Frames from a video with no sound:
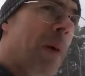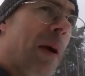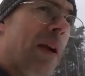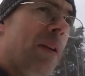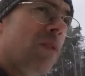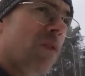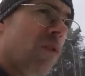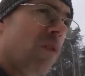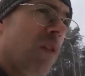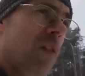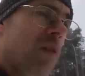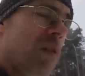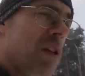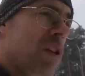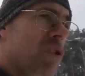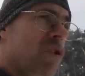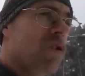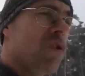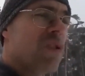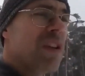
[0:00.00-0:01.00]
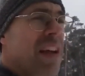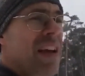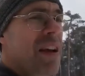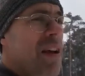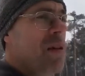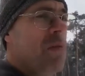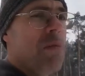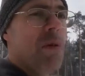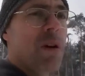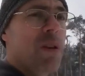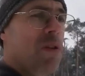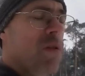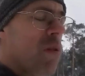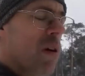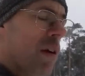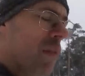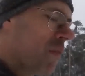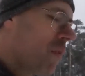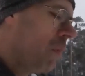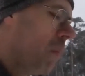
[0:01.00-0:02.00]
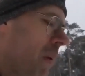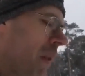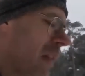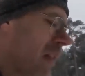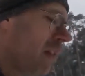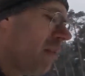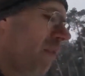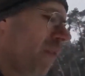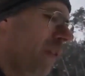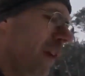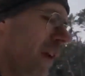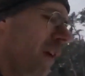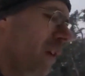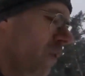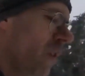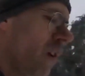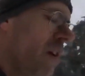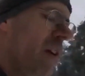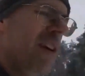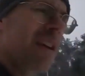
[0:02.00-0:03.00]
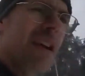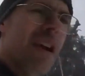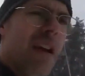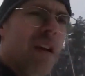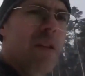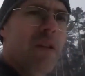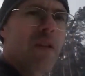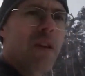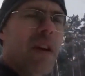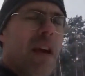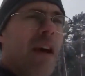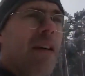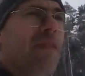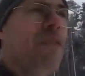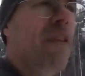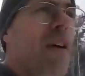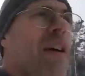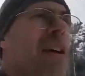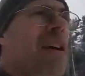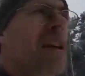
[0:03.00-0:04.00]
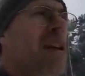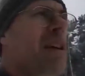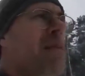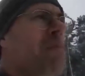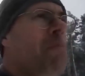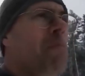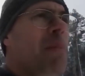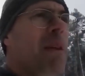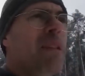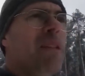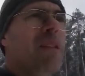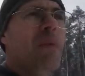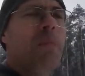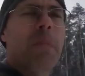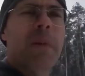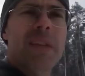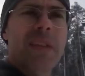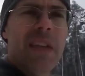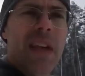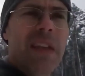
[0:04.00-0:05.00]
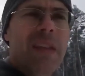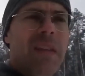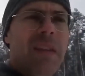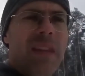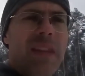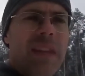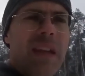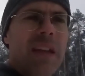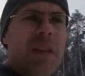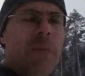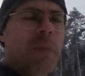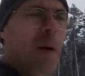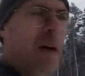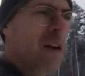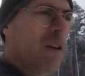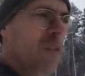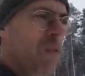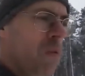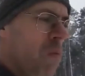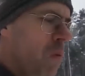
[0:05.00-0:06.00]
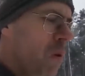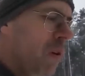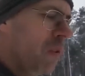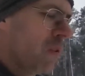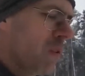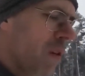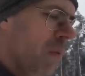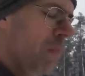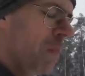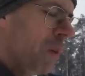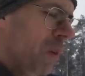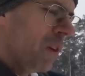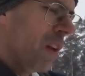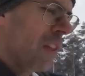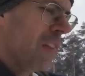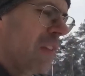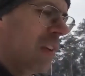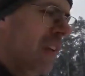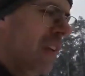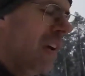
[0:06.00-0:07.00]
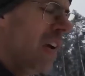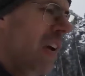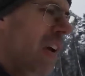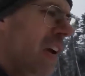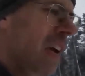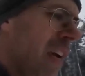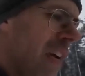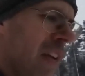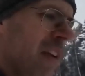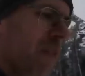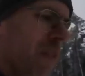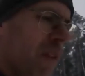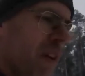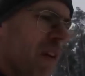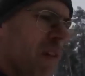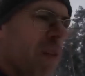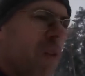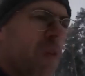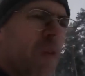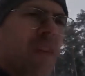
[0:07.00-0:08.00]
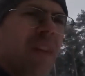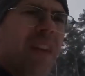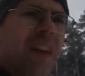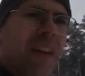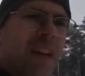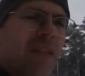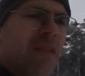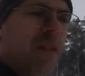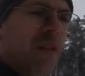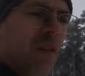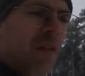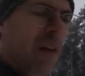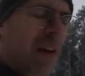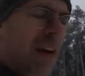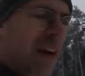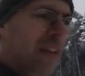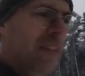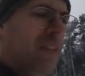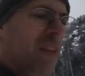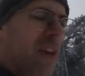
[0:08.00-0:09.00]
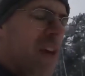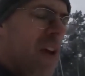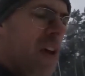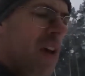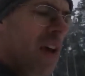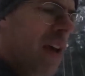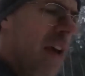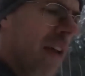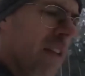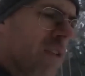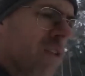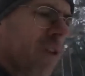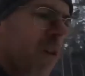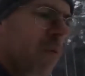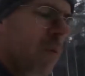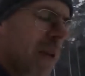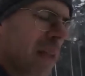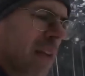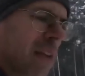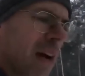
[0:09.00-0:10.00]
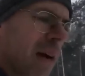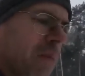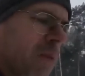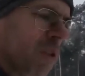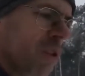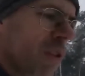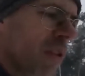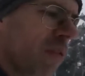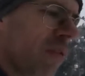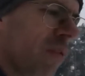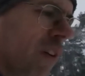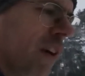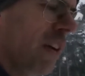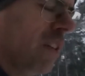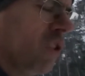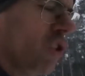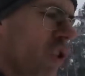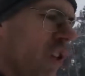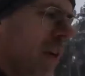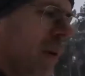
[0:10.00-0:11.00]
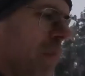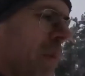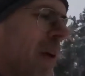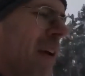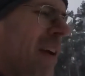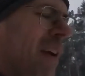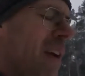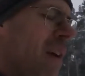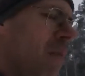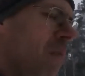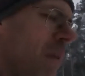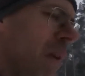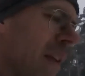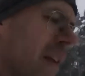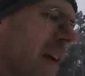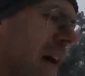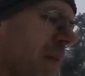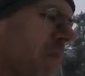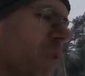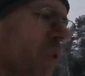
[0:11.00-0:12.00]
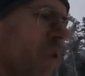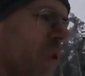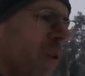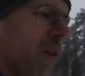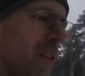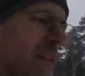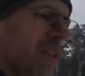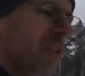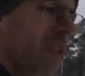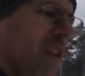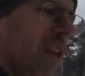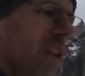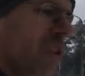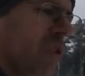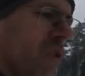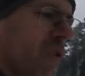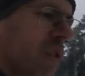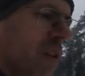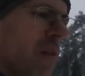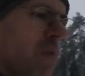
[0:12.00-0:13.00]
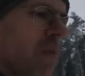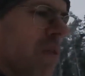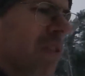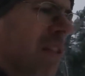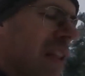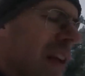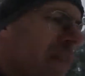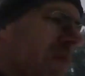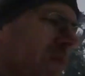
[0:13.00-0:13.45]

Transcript: pain, through their issues. When you have completely failed and you have misrepresented that part of the world community in a very, very negative light. And so when it comes to the friendship, when it comes to all these issues, I was